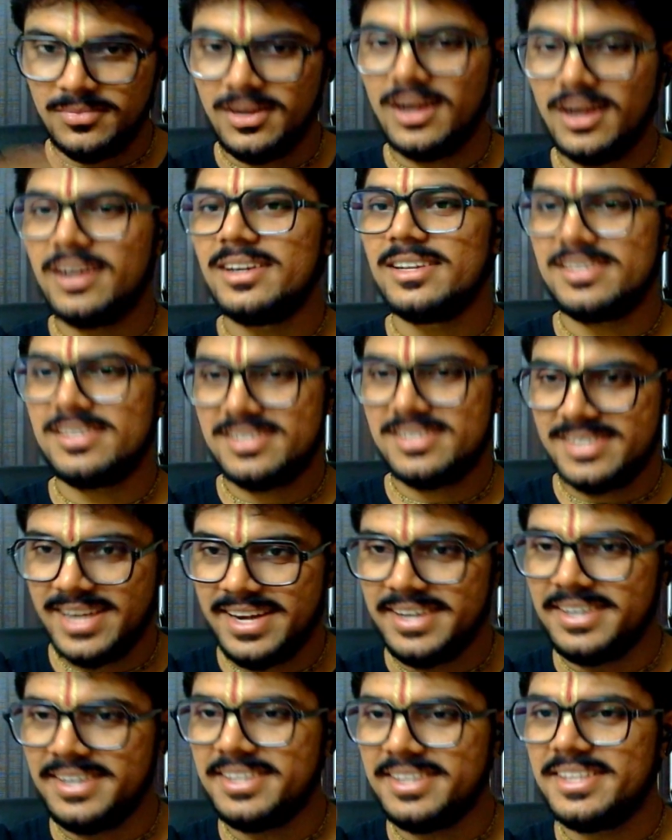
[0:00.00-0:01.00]

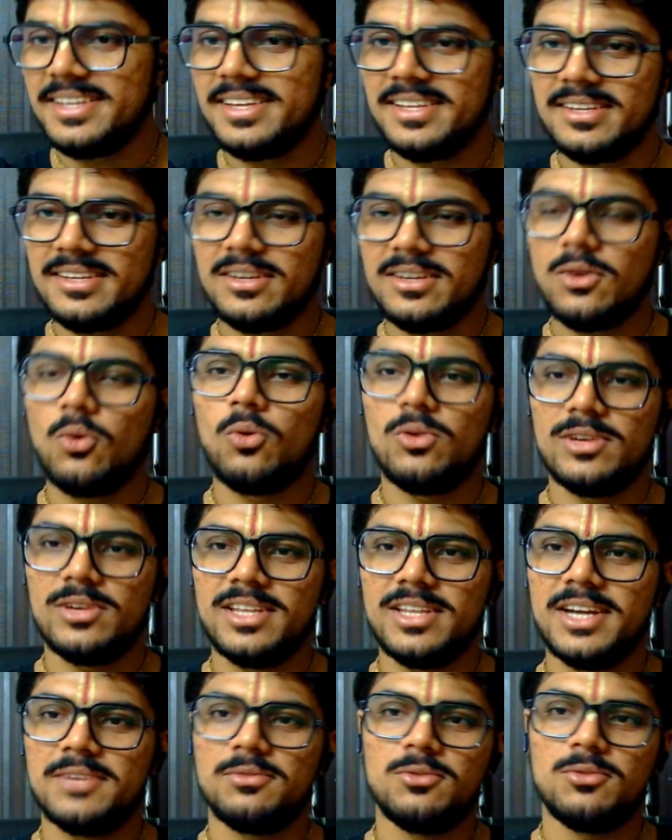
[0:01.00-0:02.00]
understand the code
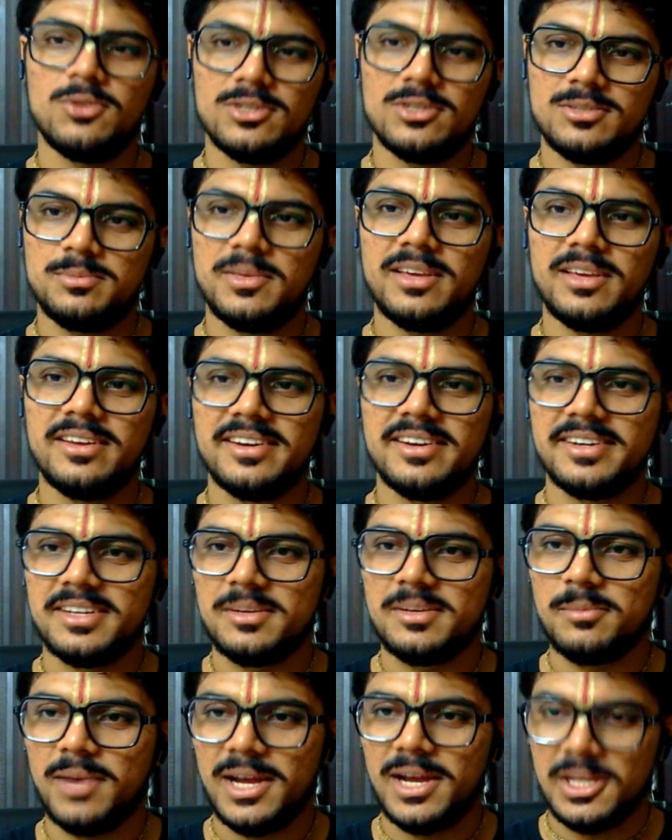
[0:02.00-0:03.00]
that was being written
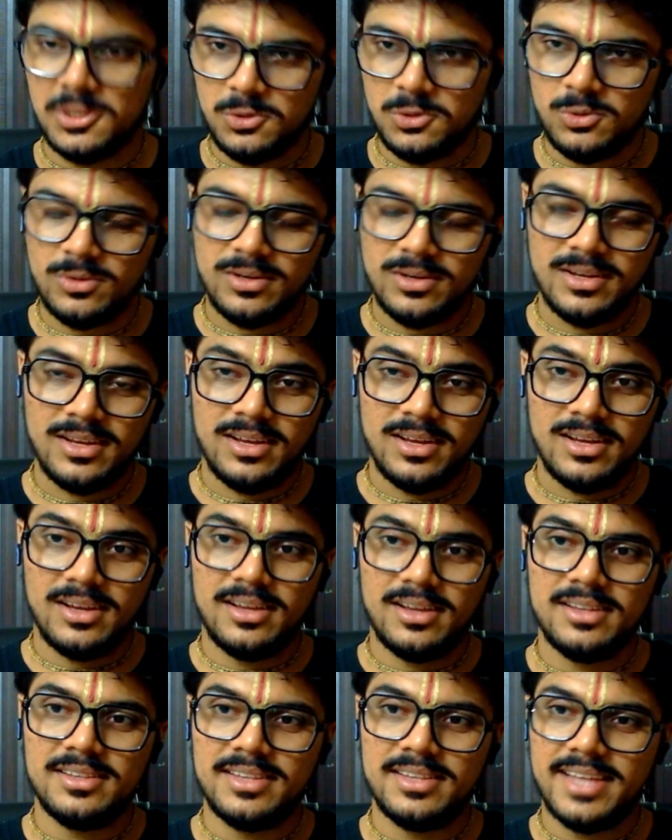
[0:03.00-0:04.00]
by you
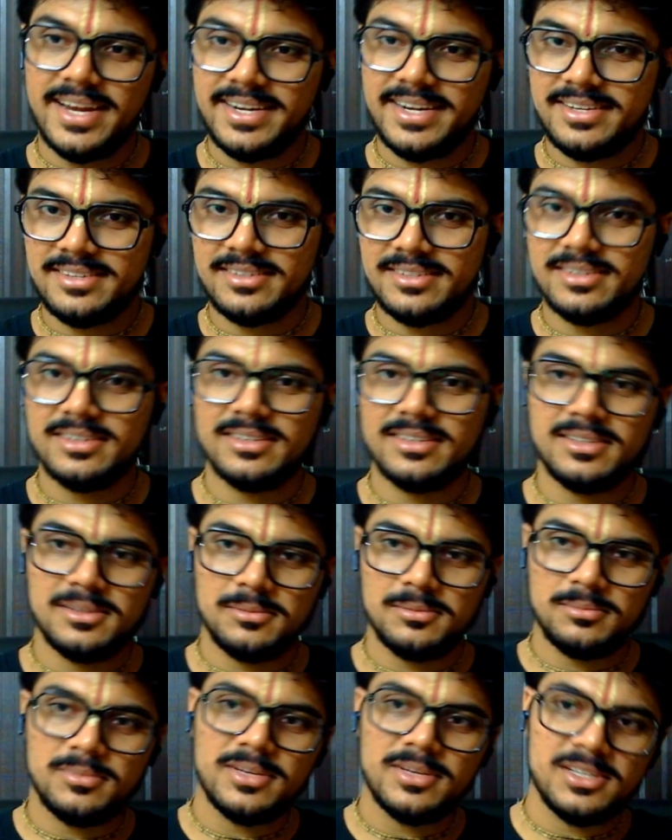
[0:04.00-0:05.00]
in that
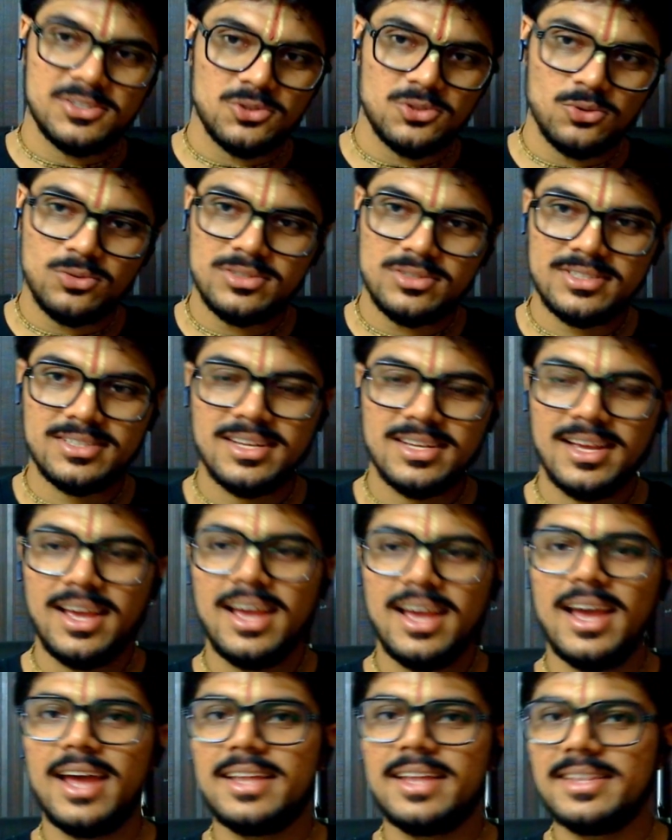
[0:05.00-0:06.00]
resource.
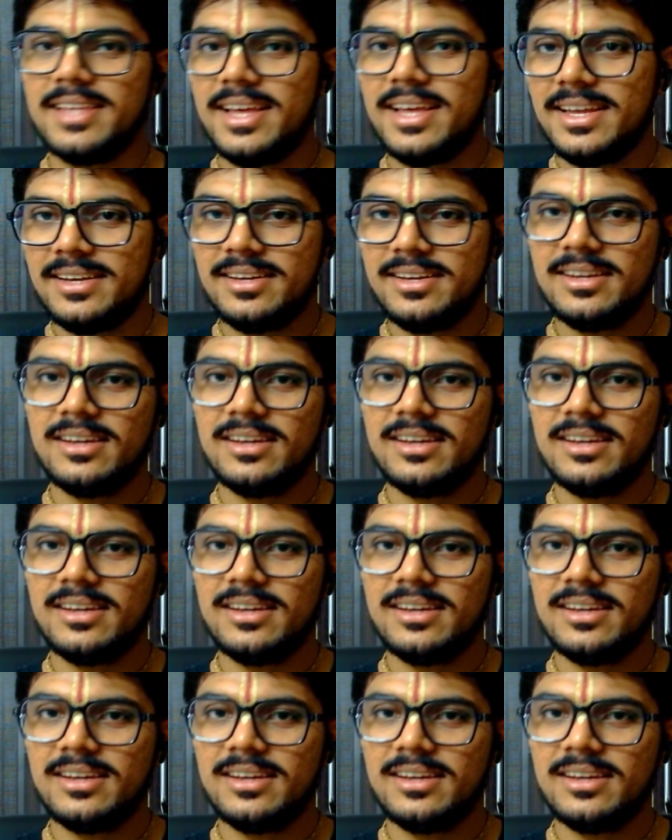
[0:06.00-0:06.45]
And then